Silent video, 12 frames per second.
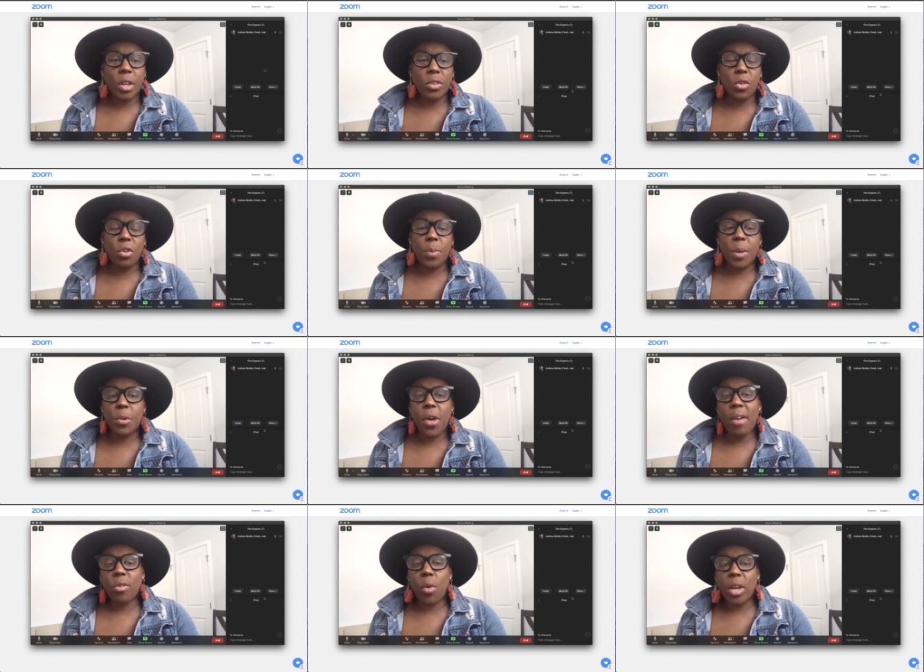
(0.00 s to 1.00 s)
So if people
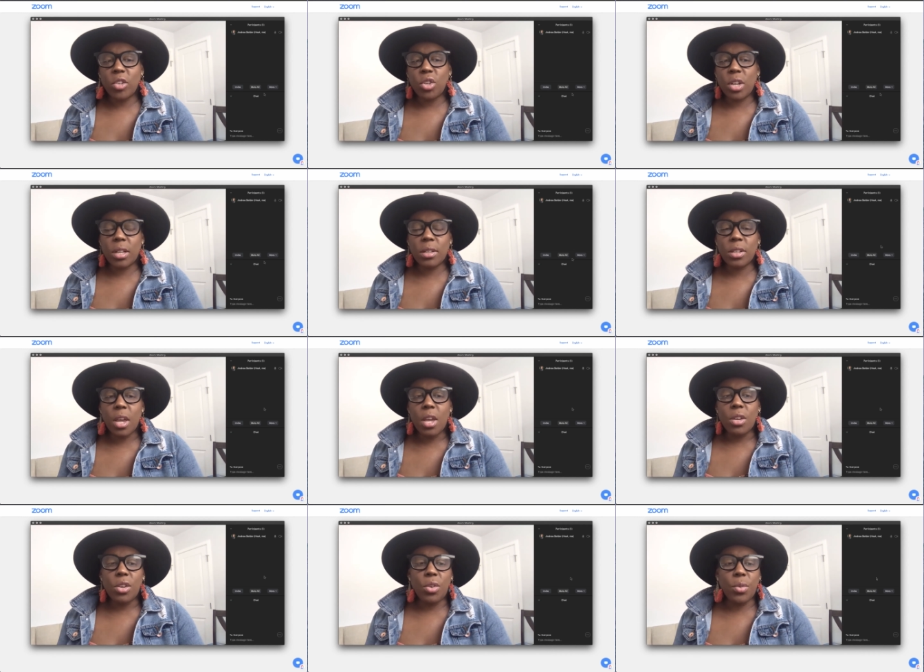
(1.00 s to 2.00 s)
have questions,
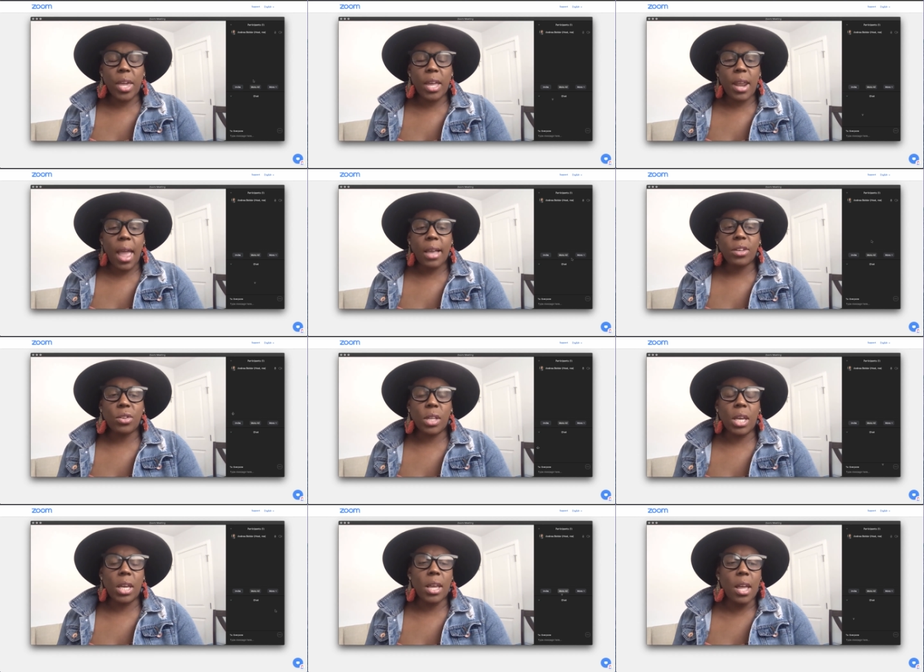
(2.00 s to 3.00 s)
you can
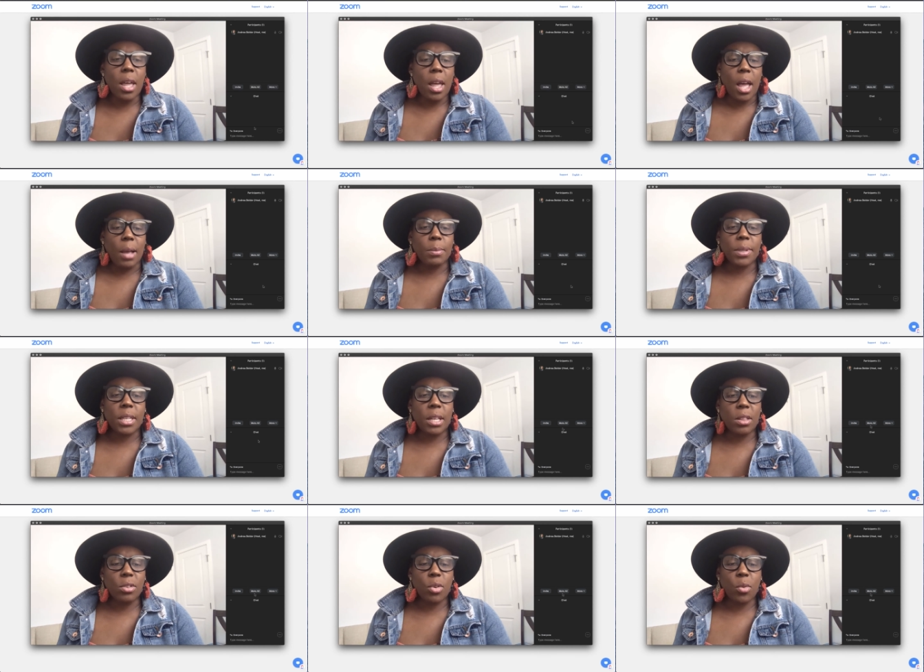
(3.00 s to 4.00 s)
actually um,
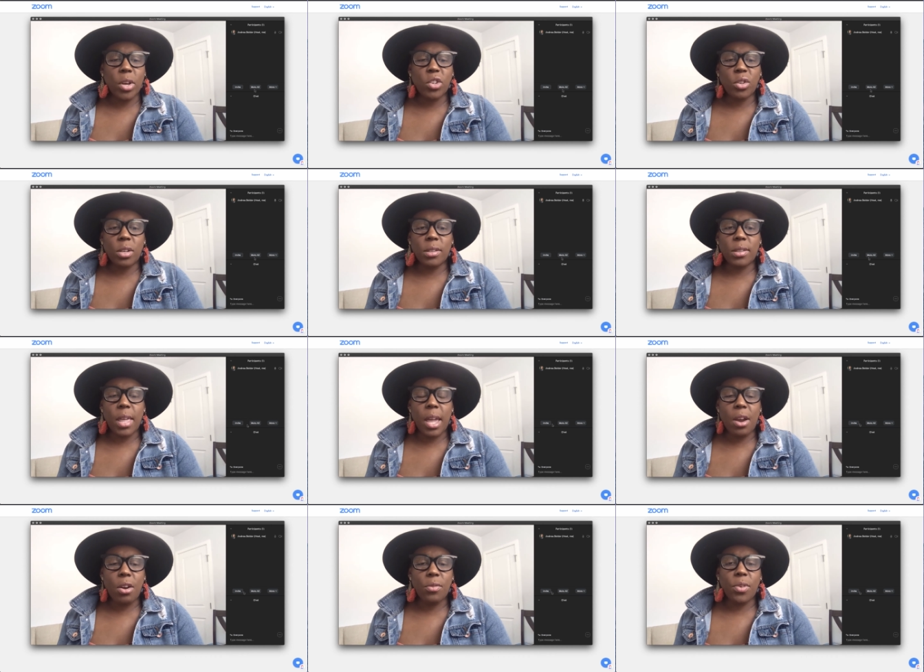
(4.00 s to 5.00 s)
see those questions
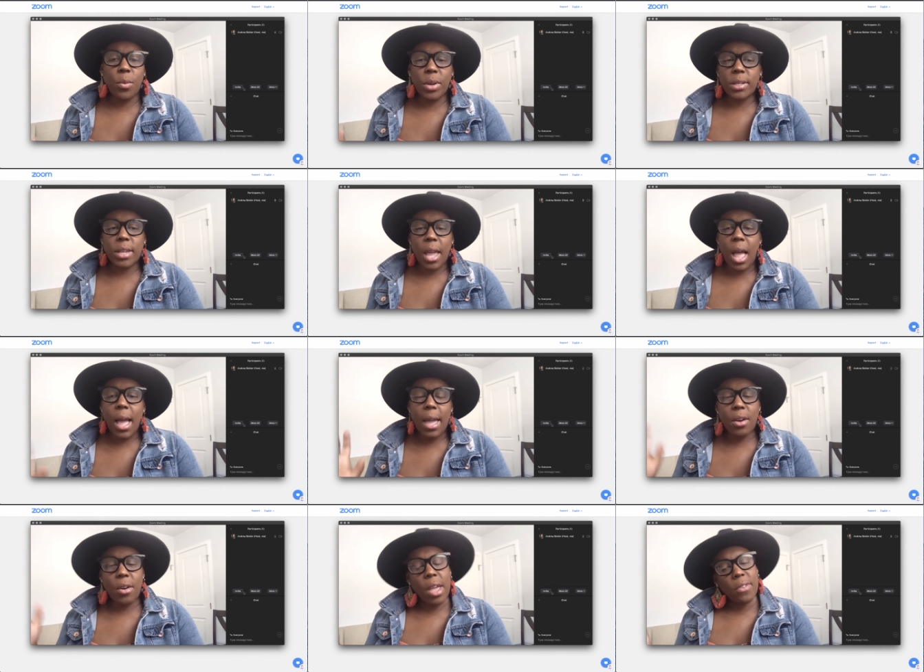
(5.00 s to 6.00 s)
there. If you want to say
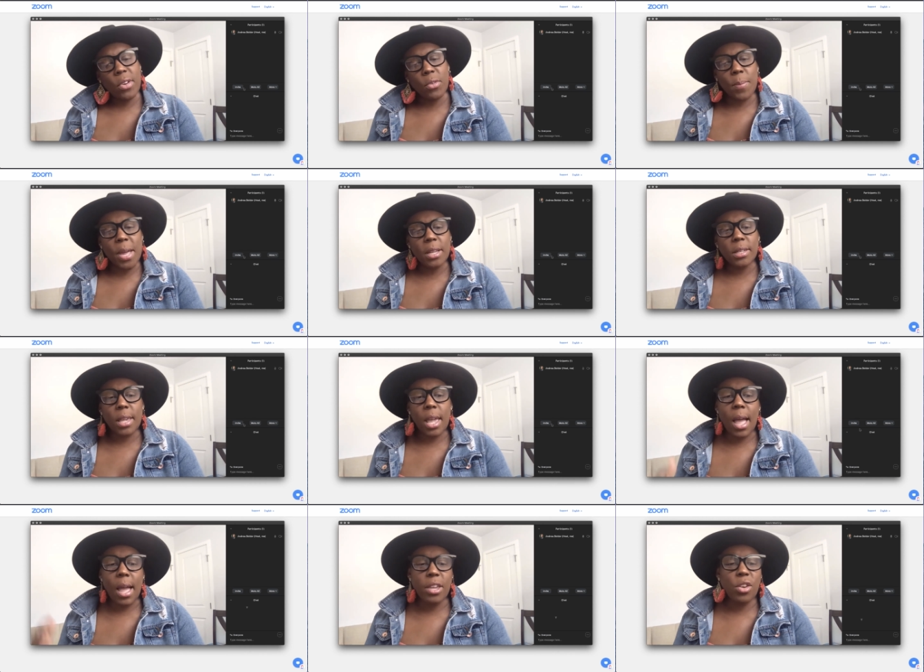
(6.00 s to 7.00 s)
hi or have everybody say
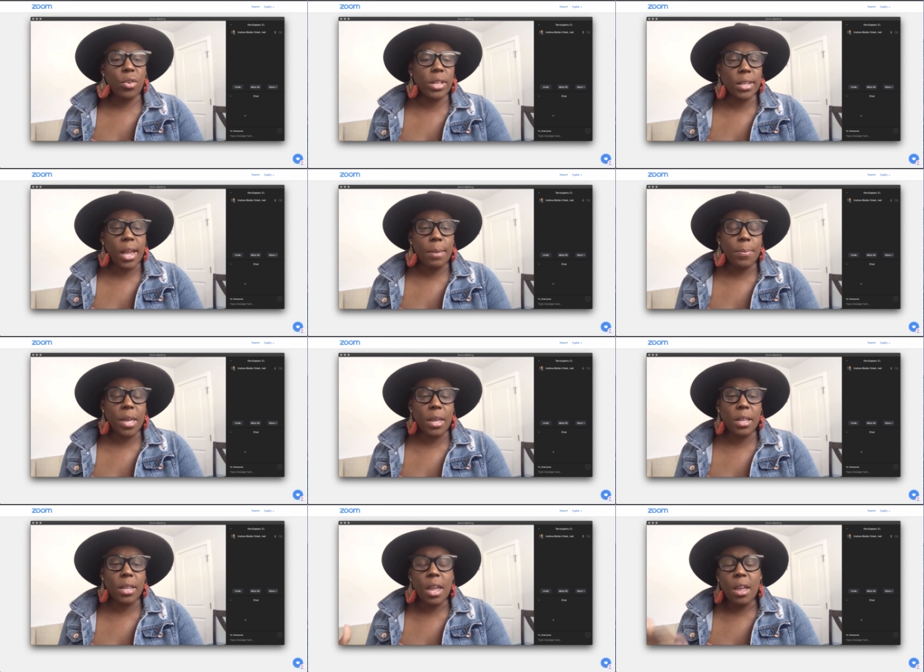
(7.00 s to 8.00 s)
hi, you can type
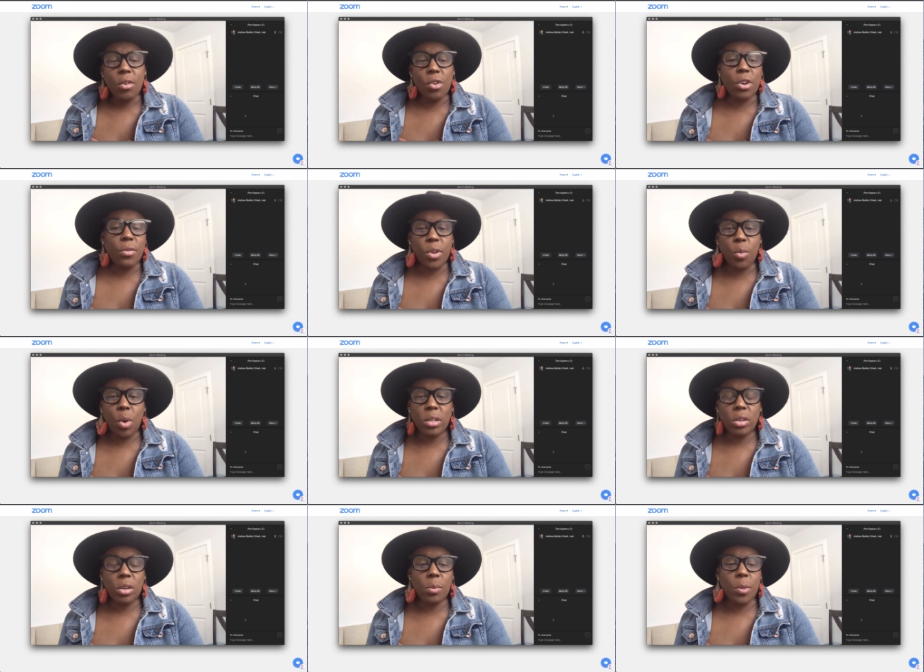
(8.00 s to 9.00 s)
in. Or if you
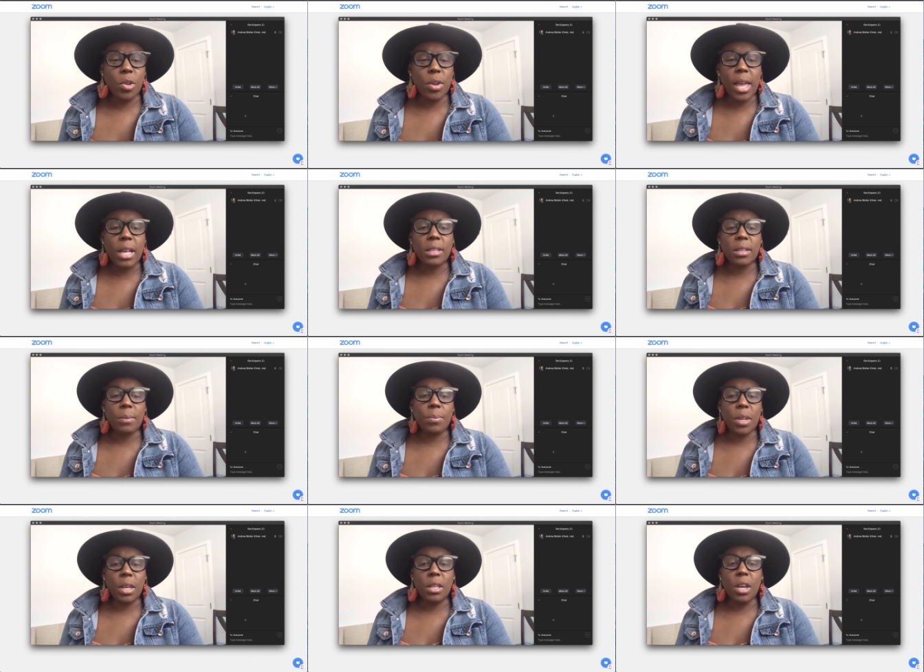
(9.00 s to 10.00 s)
want to communicate
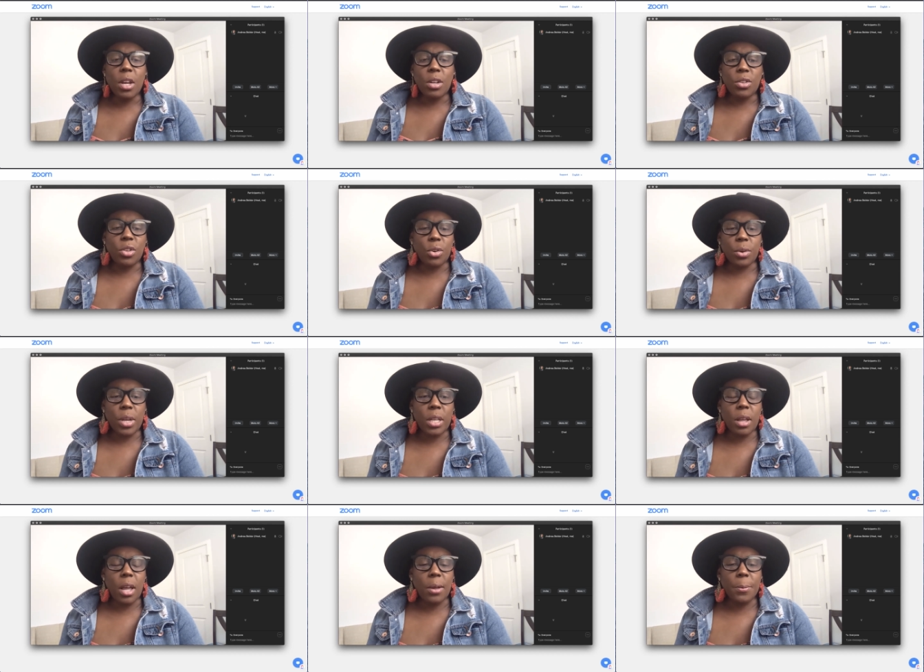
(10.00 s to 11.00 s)
something
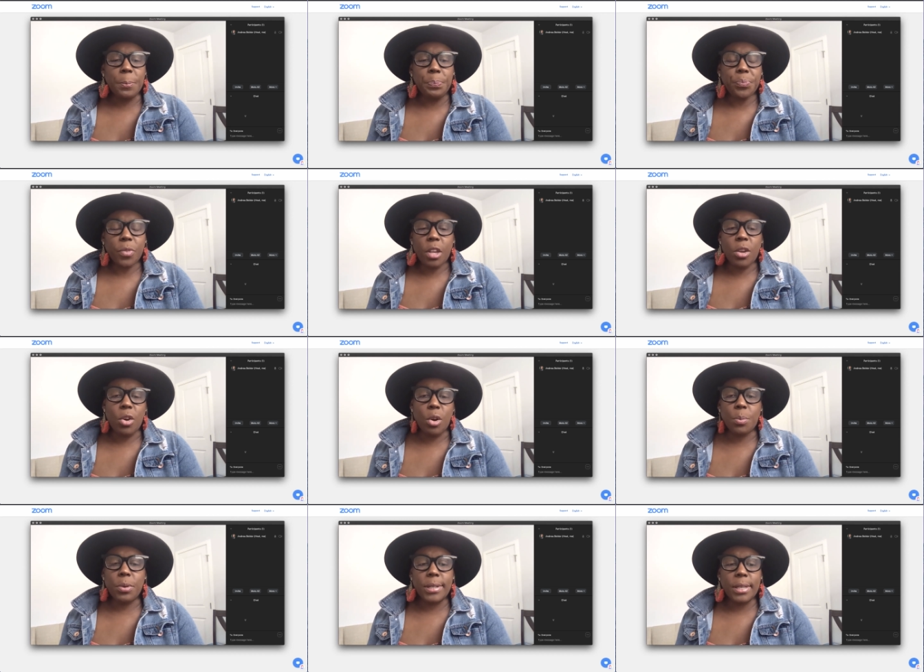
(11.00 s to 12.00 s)
during um,
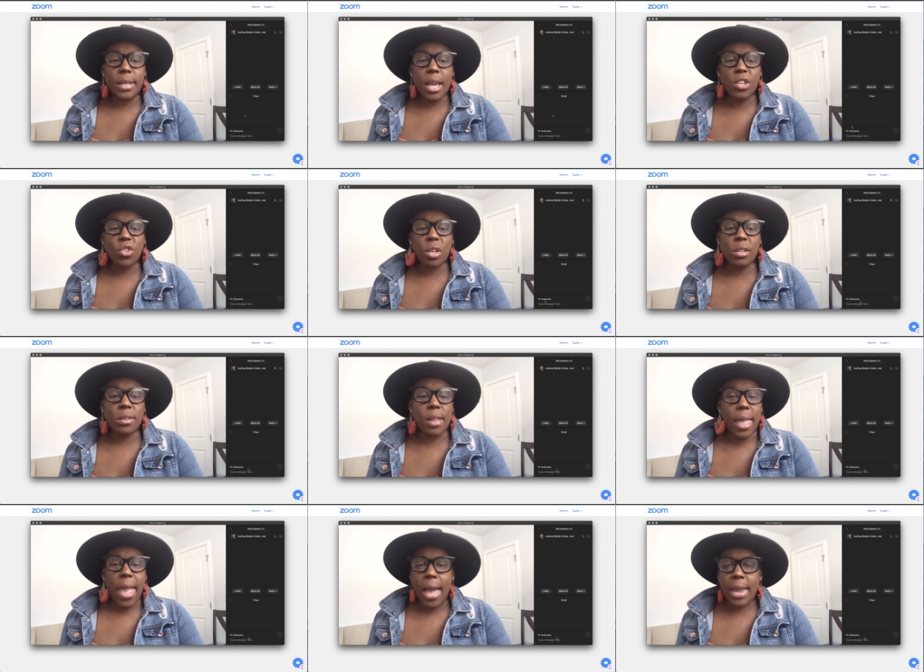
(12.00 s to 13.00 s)
your presentations,
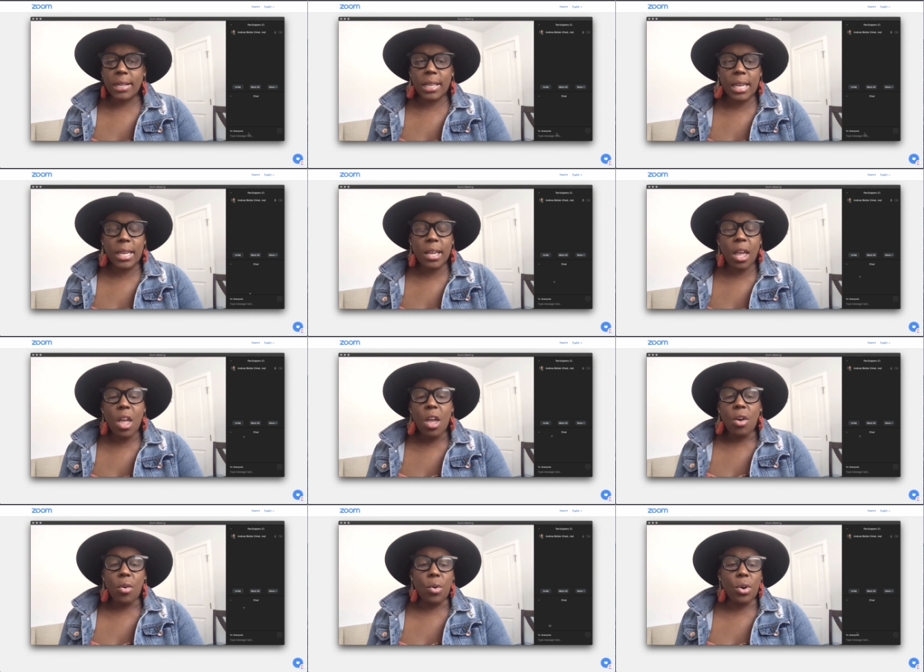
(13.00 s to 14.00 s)
like add a link
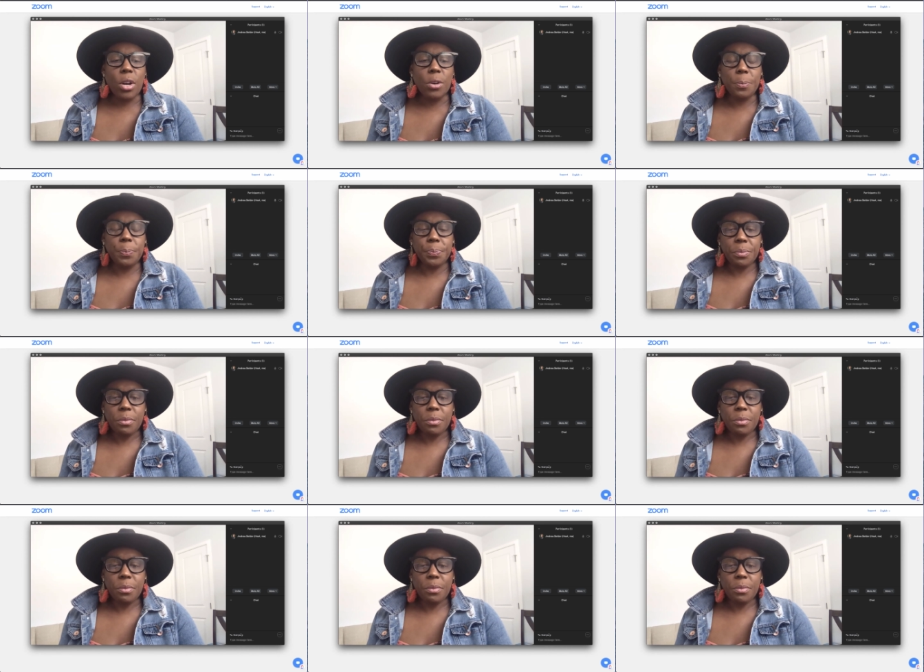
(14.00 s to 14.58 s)
or